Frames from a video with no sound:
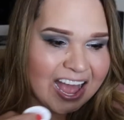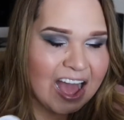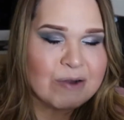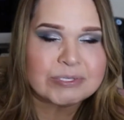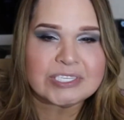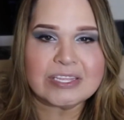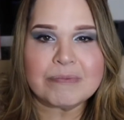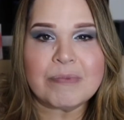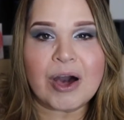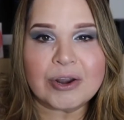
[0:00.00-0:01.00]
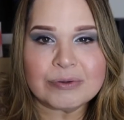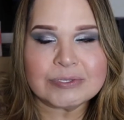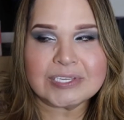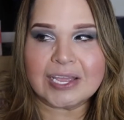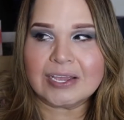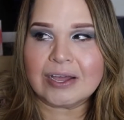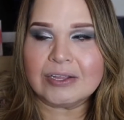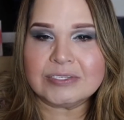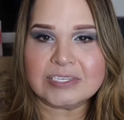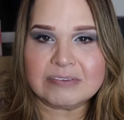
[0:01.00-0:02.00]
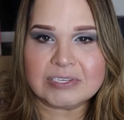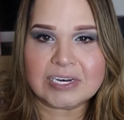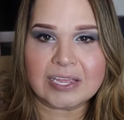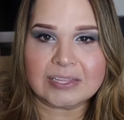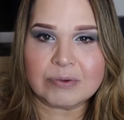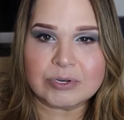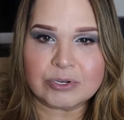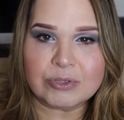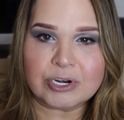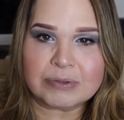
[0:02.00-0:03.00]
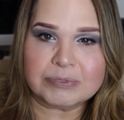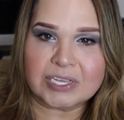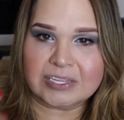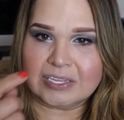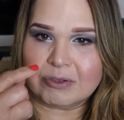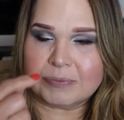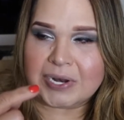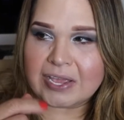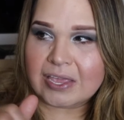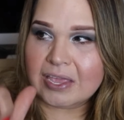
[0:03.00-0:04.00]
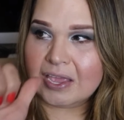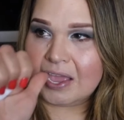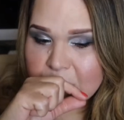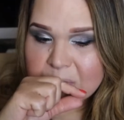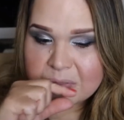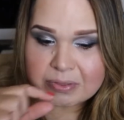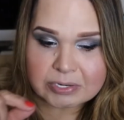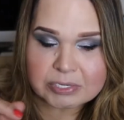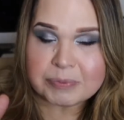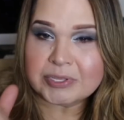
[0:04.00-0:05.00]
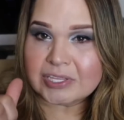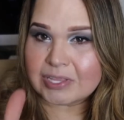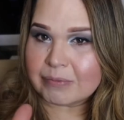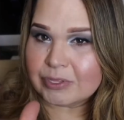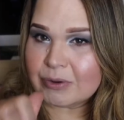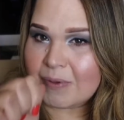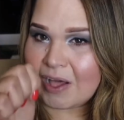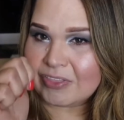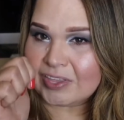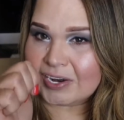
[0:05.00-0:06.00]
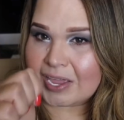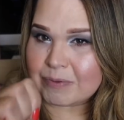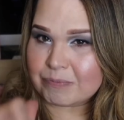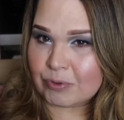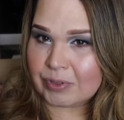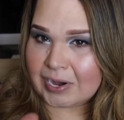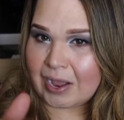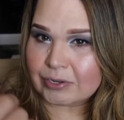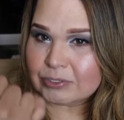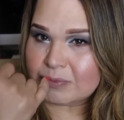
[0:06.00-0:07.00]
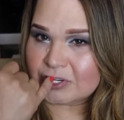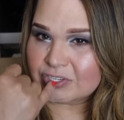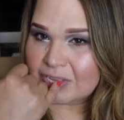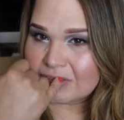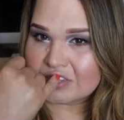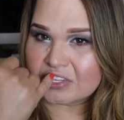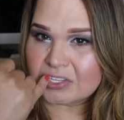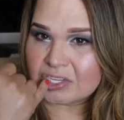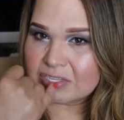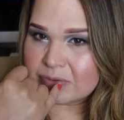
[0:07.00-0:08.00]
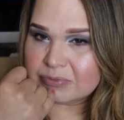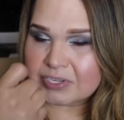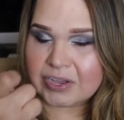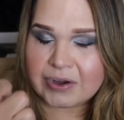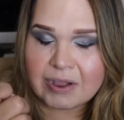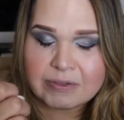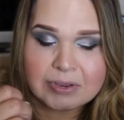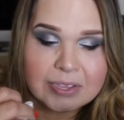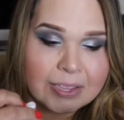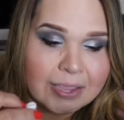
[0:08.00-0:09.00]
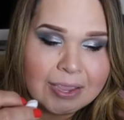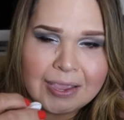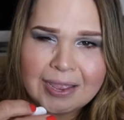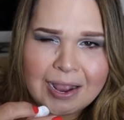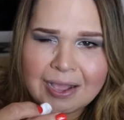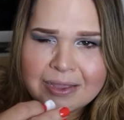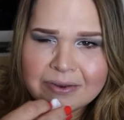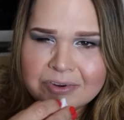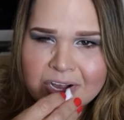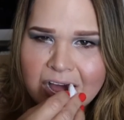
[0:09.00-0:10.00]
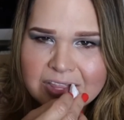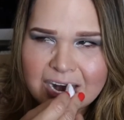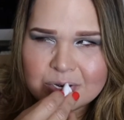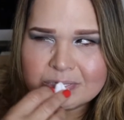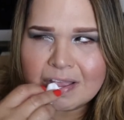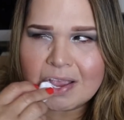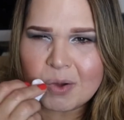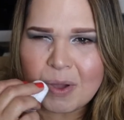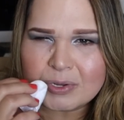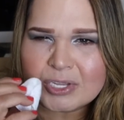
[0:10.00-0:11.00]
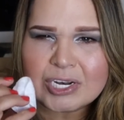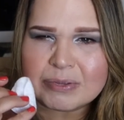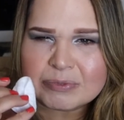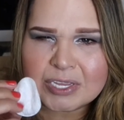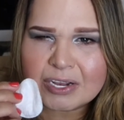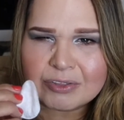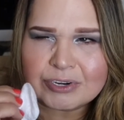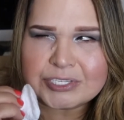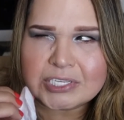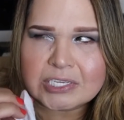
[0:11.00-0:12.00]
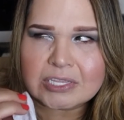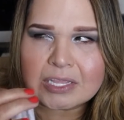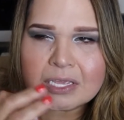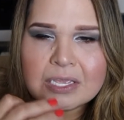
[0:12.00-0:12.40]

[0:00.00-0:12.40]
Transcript: I would see the models like on TV, like they would do their lipstick and then they would be like, to put the thumb in their mouth and like pull it out to make sure that the, the lipstick got off, And like I never got that. I was like, why would the lipstick get on their teeth?